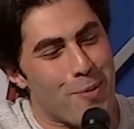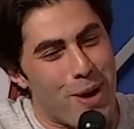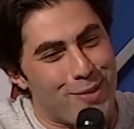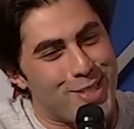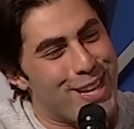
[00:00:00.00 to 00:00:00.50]
Yeah,
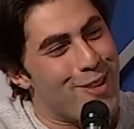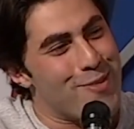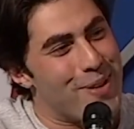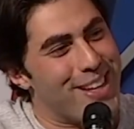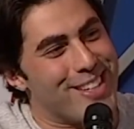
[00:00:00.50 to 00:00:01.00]
wave to Steve,
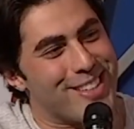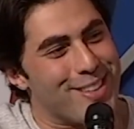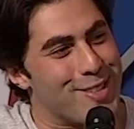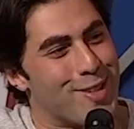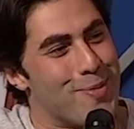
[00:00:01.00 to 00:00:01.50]
everybody. He's
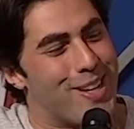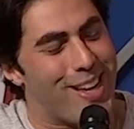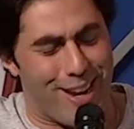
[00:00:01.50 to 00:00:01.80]
in the scuba.